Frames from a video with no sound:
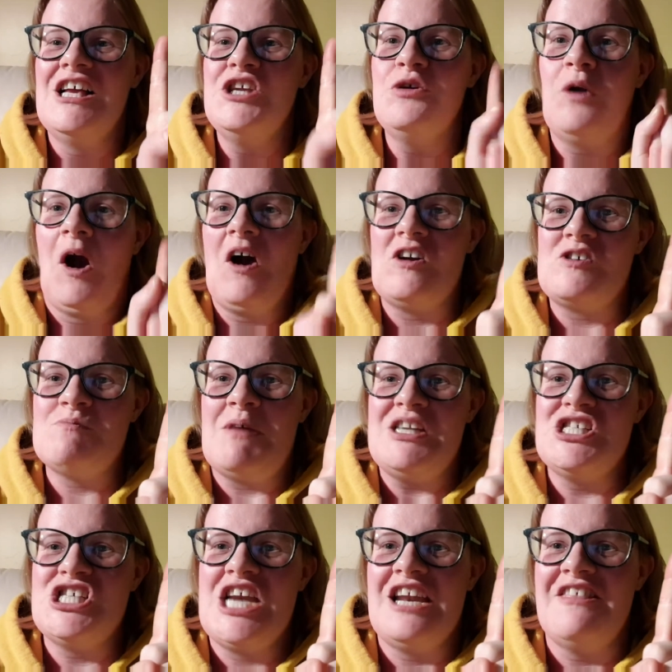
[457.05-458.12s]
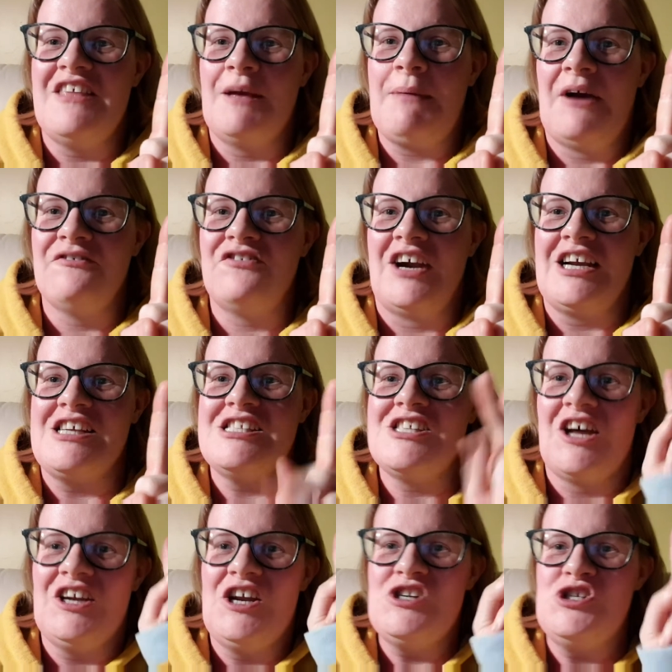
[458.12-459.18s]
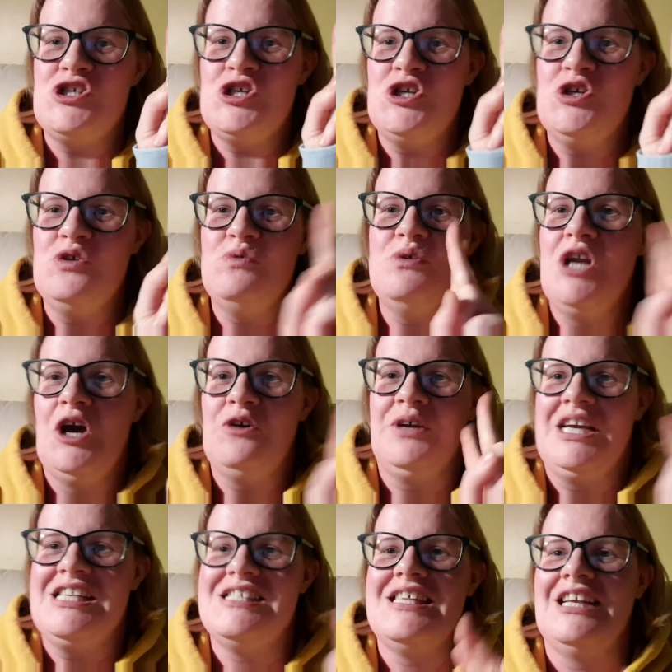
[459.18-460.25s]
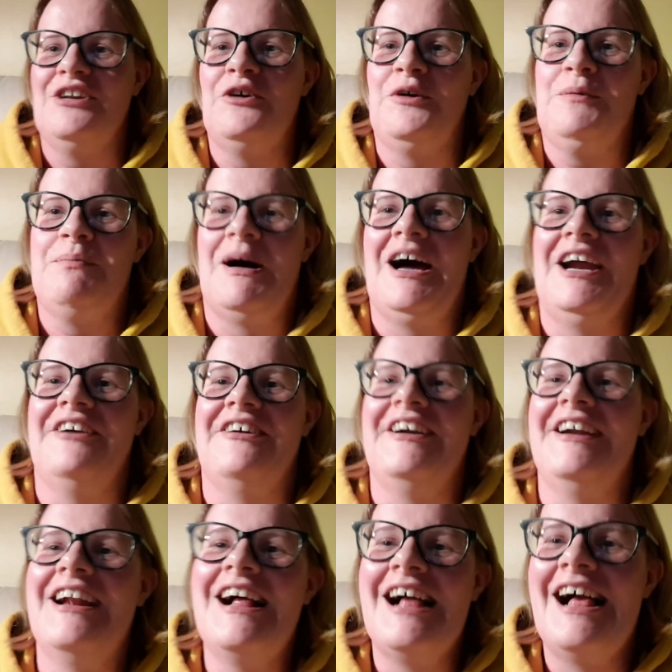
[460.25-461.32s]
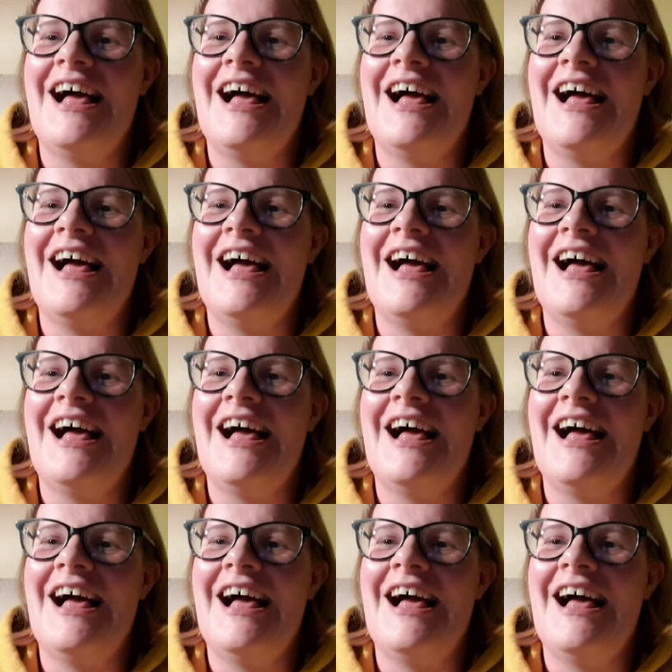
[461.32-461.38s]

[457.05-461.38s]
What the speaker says: you can't mention anything about Frankenstein, and 2, no kissing Lord Byron.